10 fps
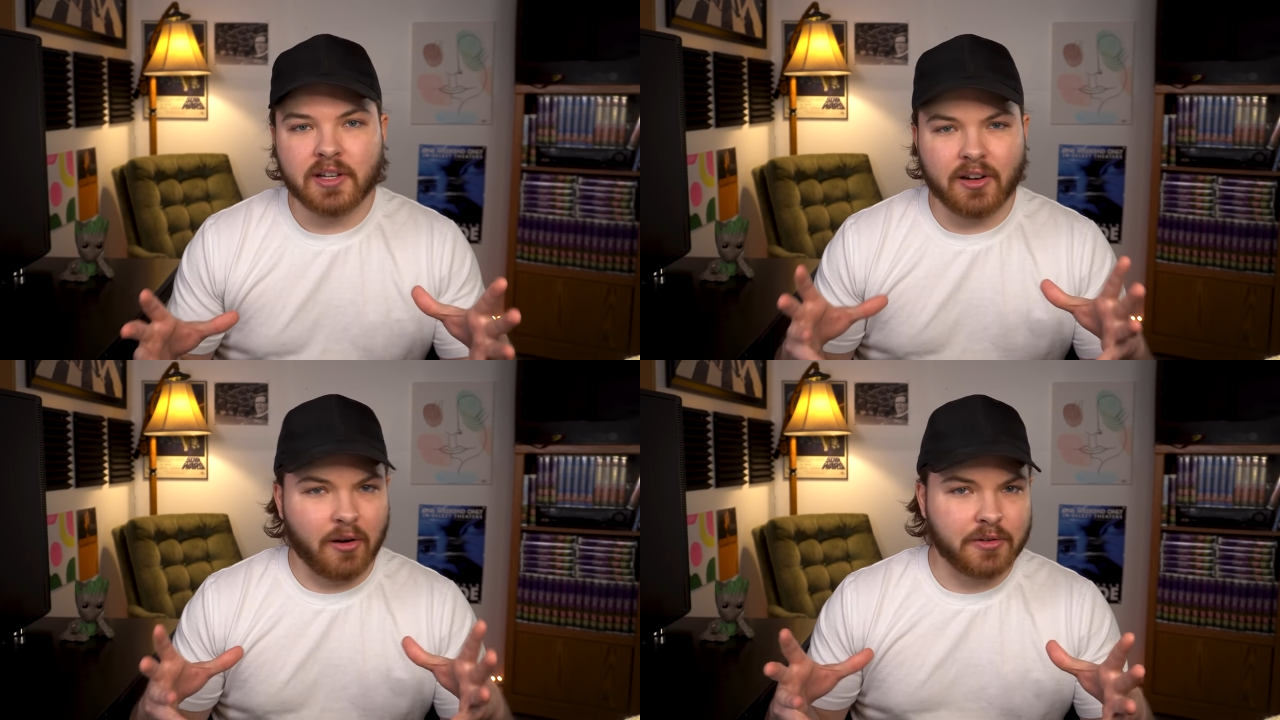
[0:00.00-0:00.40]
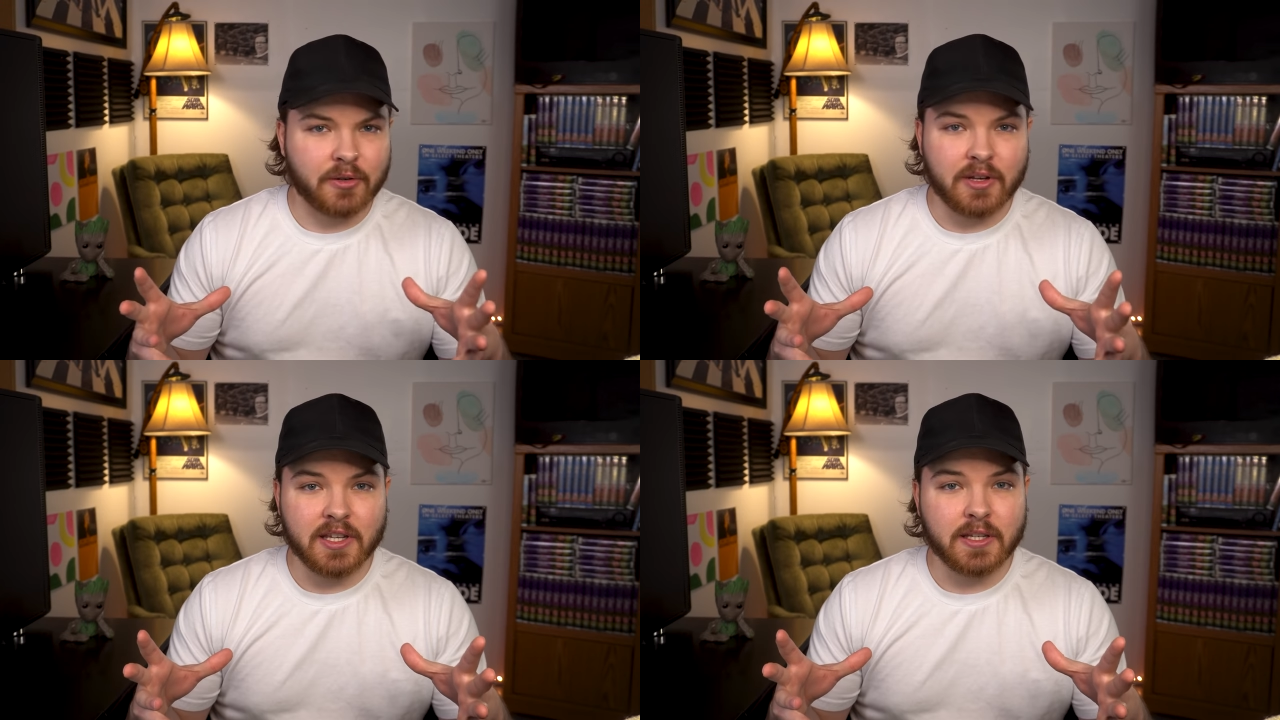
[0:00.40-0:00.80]
and
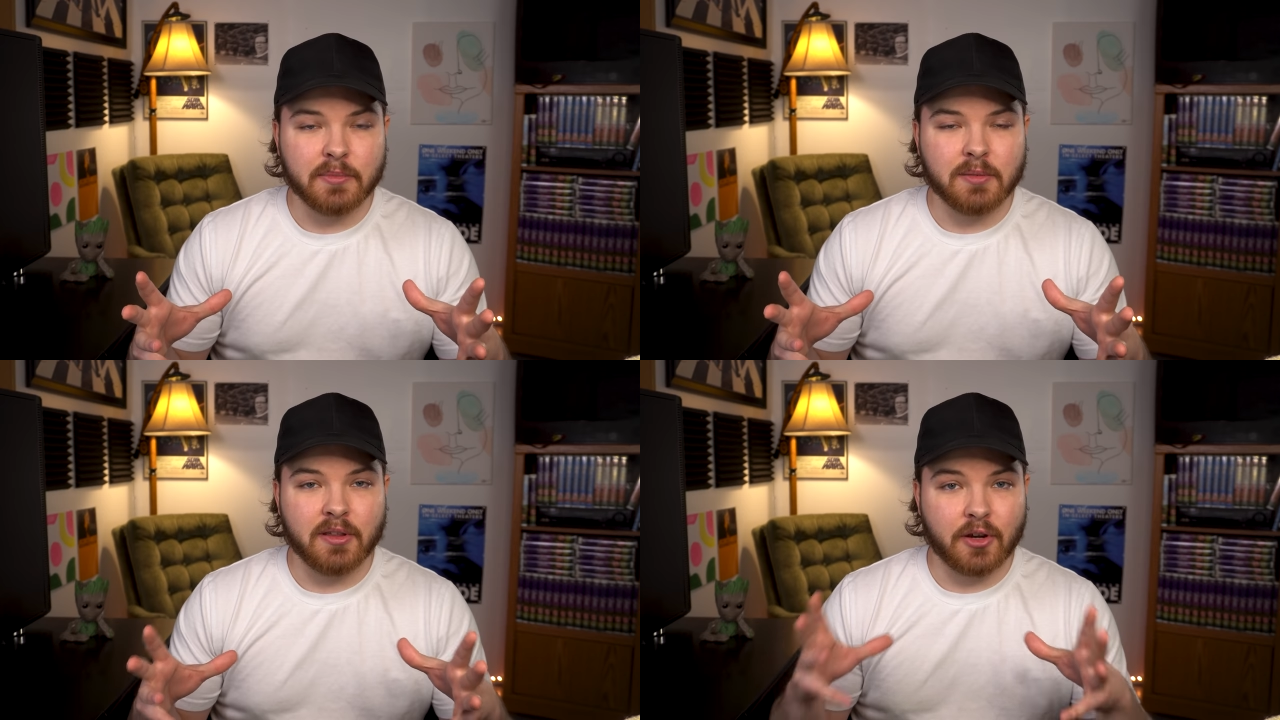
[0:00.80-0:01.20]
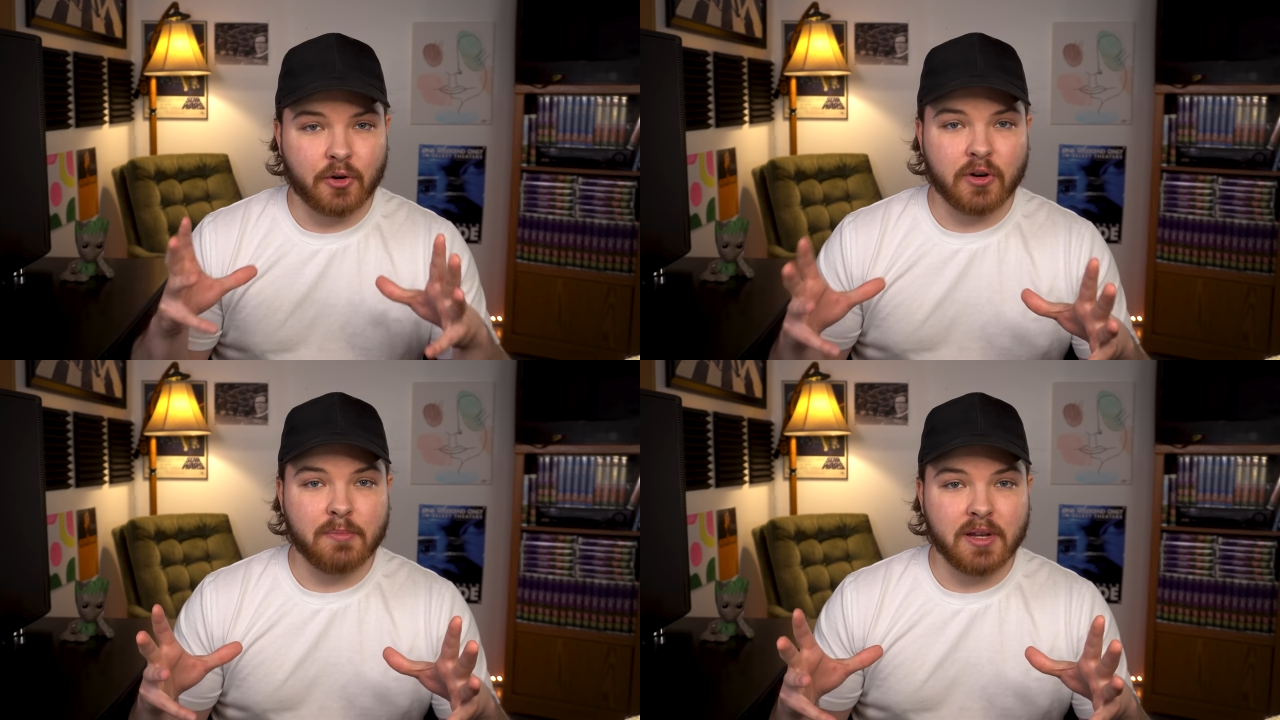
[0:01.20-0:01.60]
also he seems to be the
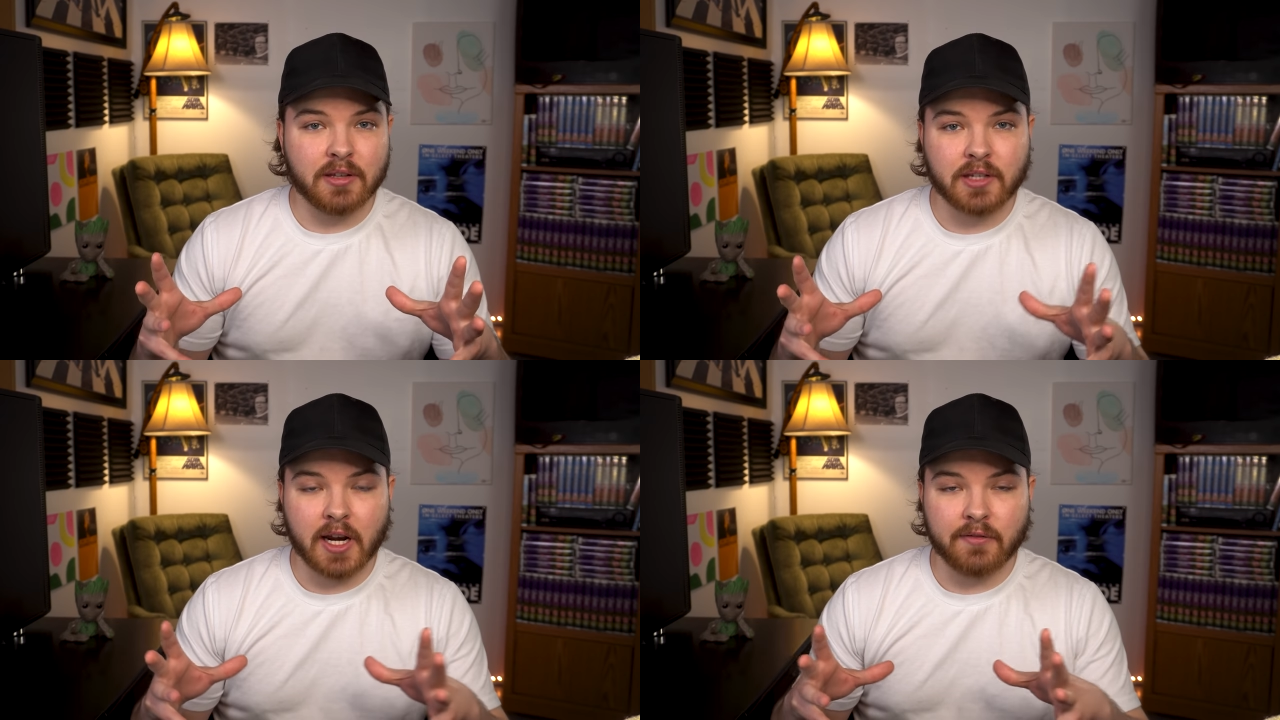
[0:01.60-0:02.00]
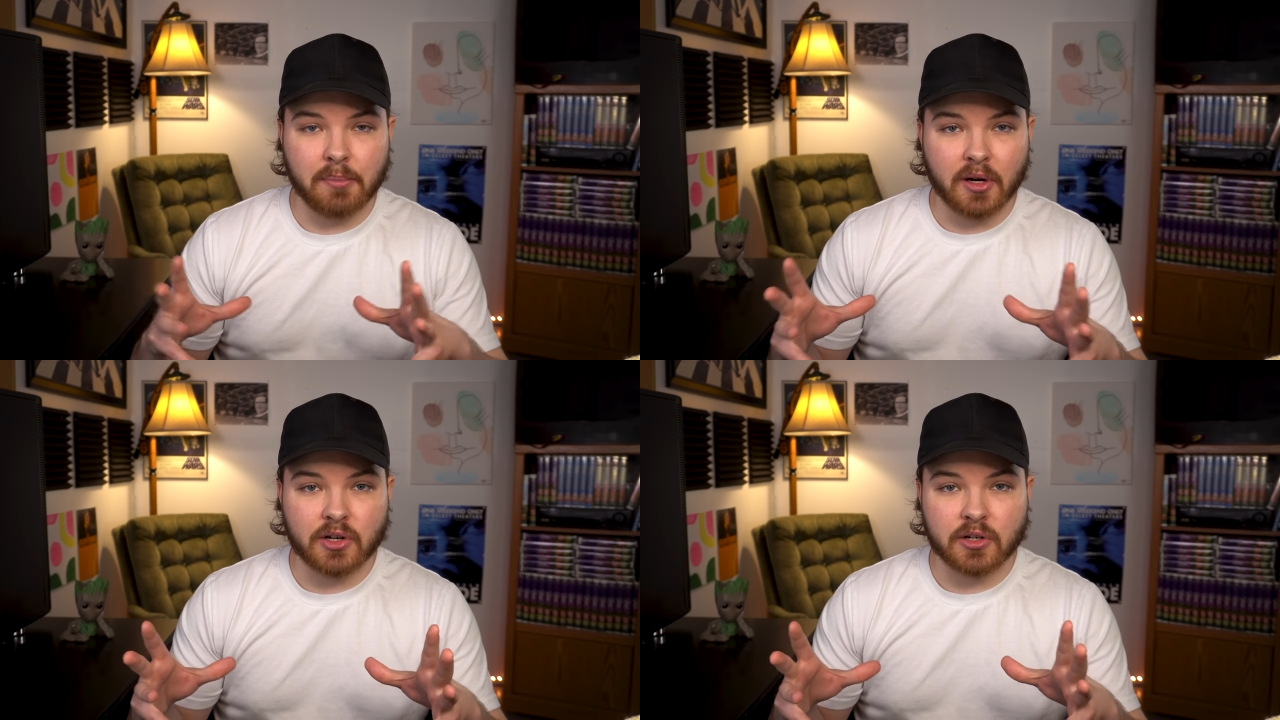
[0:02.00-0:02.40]
creepiest out of a
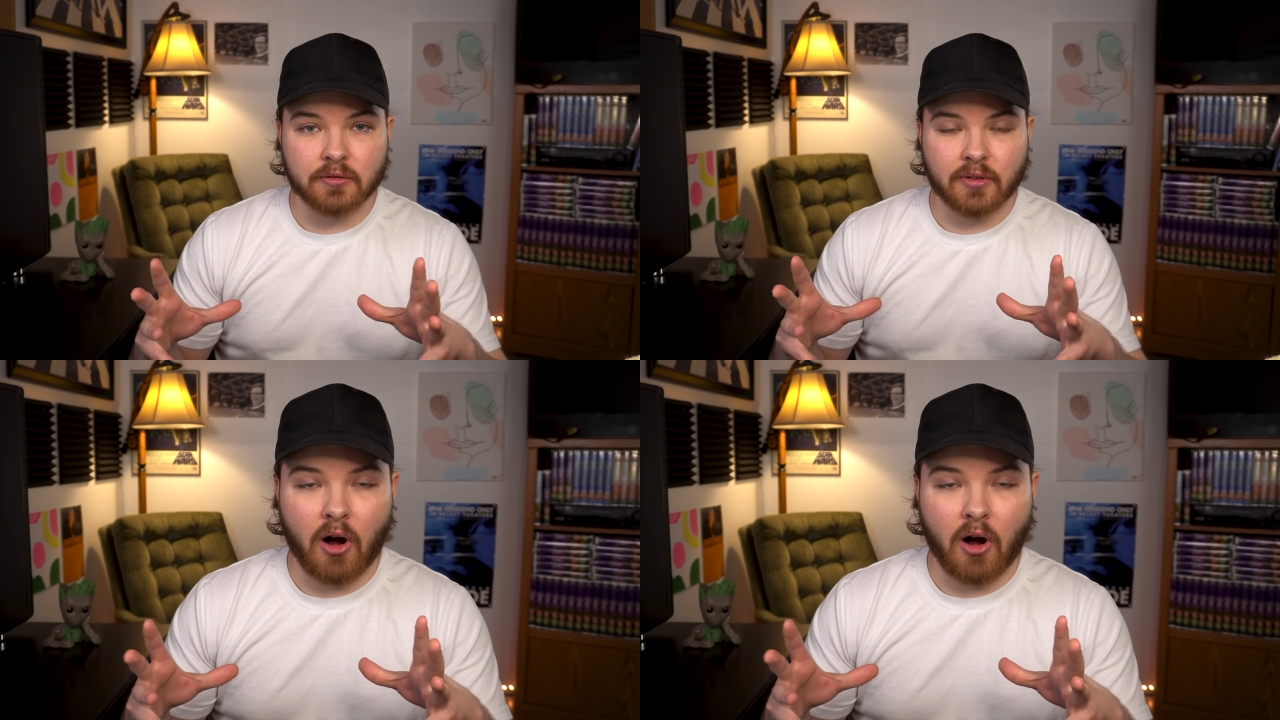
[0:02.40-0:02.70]
bunch of